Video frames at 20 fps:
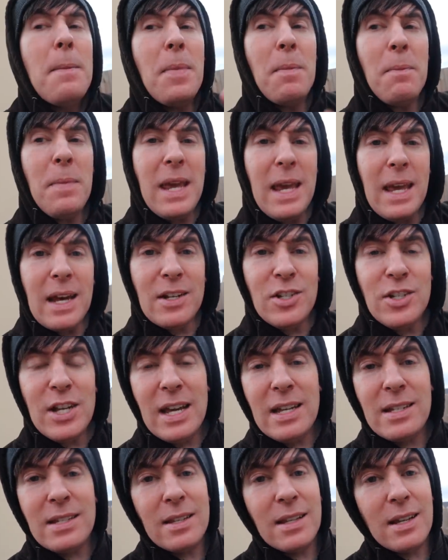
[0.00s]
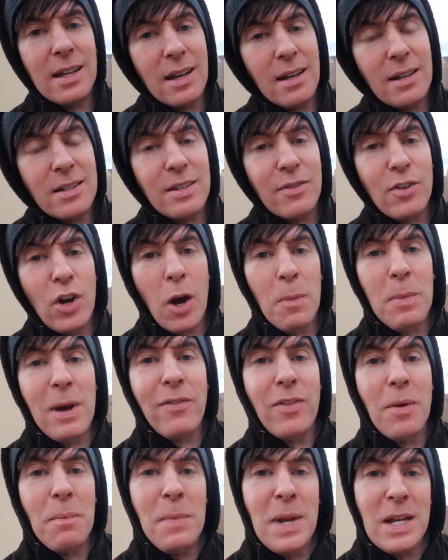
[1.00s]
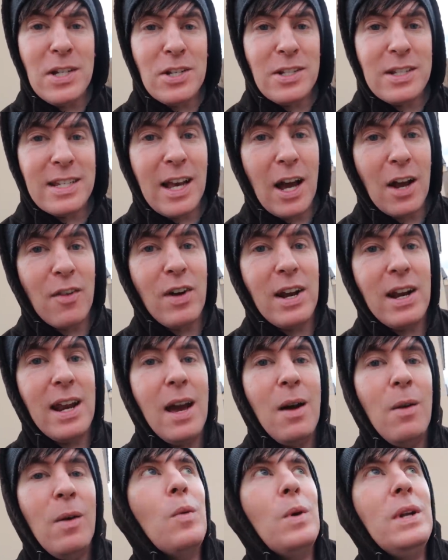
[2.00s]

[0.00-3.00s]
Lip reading: Me and Jason, the girls, have got a bit of a mission to get on right now.